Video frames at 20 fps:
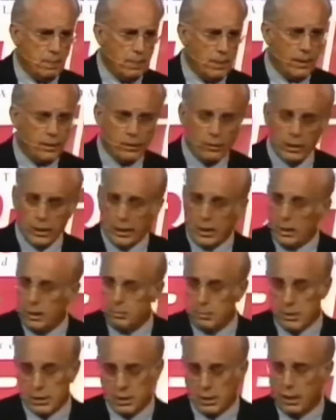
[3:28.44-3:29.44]
I know I can't
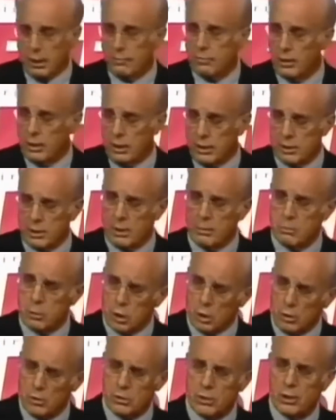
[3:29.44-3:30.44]
be saved unless I'm
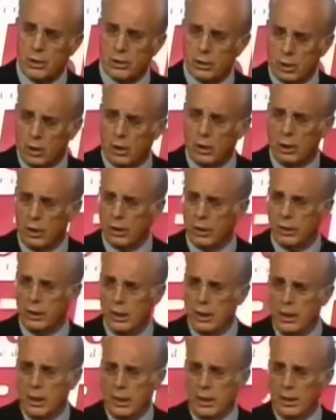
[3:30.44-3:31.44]
chosen and called,
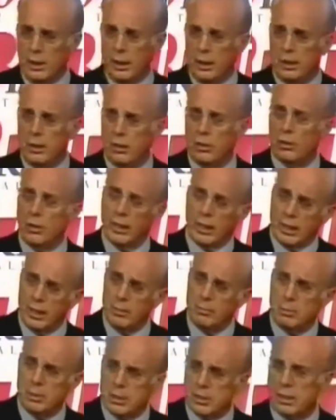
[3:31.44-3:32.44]
and I know I
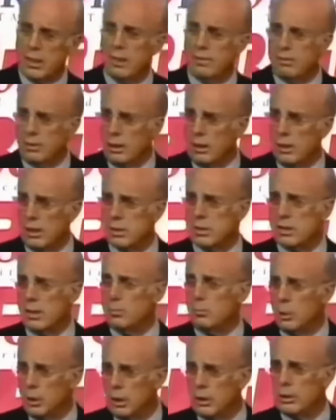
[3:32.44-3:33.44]
can't be saved unless
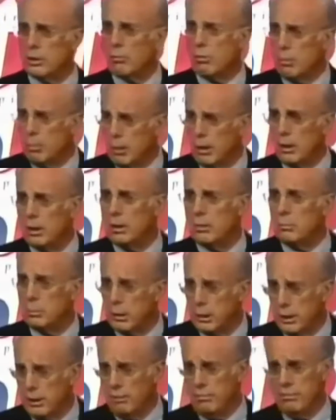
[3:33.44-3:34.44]
I'm willing to repent and
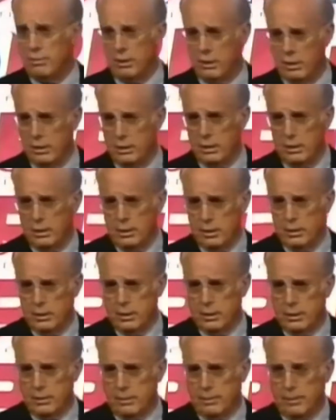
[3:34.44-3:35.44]
believe.
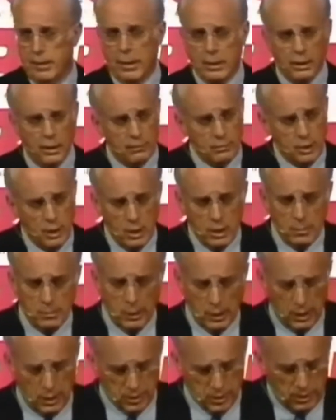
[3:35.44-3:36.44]
I don't have to
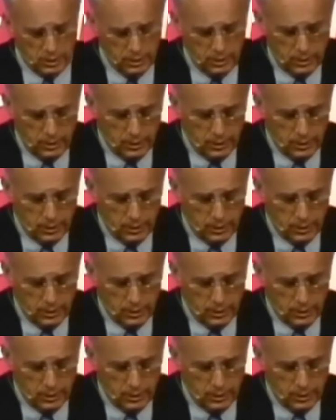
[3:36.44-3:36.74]
harmonize it,